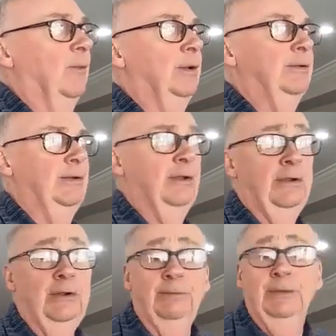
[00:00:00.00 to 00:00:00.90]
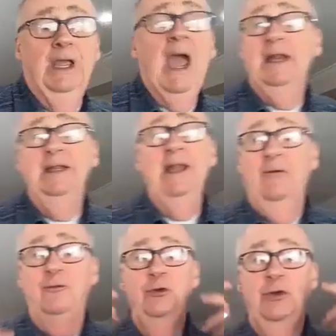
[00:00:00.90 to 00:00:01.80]
Oh, you got it now.
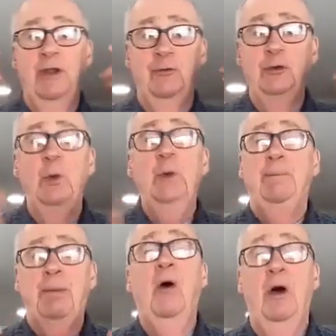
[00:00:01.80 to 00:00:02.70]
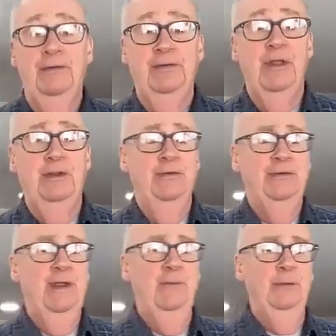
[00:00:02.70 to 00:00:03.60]
If you're doing the pause thing, you're
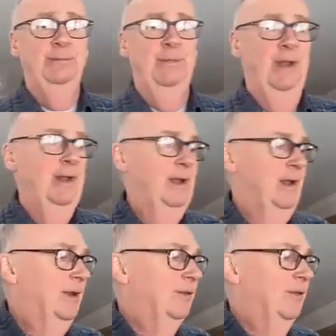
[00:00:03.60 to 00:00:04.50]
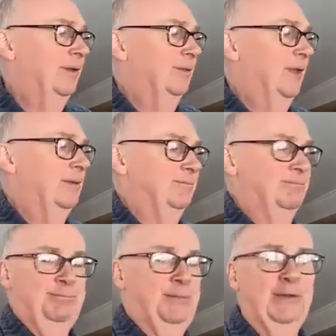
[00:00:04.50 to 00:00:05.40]
saying, well, that
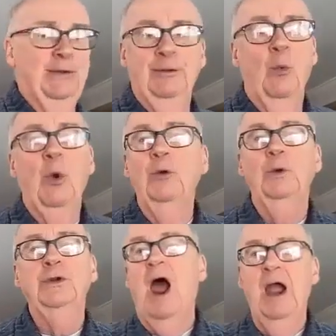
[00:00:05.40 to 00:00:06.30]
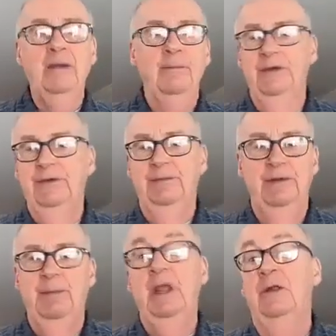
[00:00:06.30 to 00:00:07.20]
the word retirement
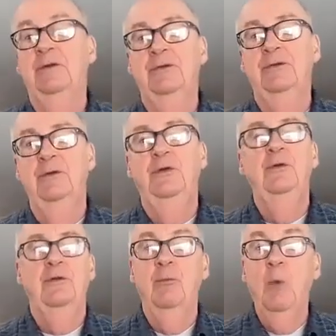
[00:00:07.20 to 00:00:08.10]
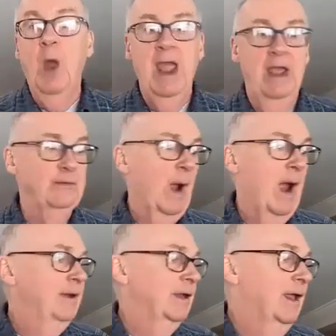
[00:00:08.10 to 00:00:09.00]
is being understood two different ways,
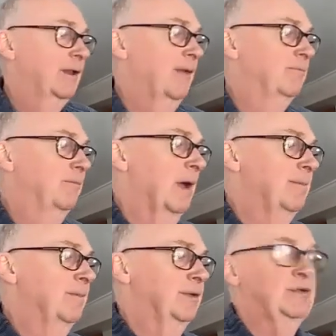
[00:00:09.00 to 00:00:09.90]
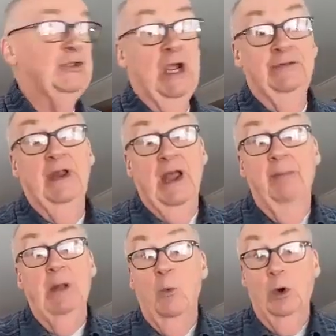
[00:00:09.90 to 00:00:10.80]
right? That Ms. Chan saying,
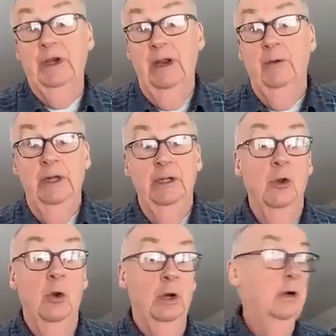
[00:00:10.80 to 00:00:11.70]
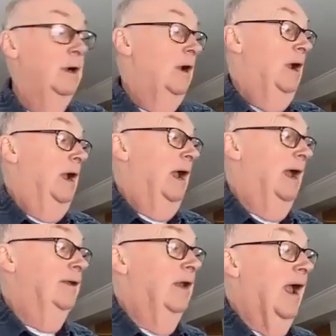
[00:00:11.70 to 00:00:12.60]
I'm not working here any longer.
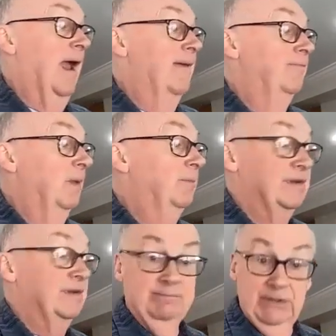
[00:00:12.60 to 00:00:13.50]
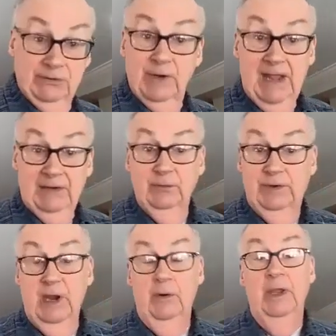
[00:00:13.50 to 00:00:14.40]
And Mr. Nance, who's
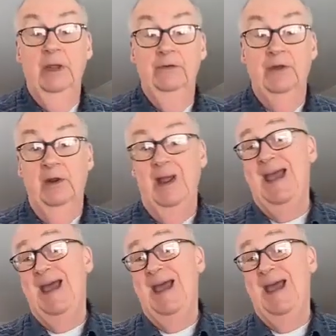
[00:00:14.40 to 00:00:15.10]
hearing it, saying,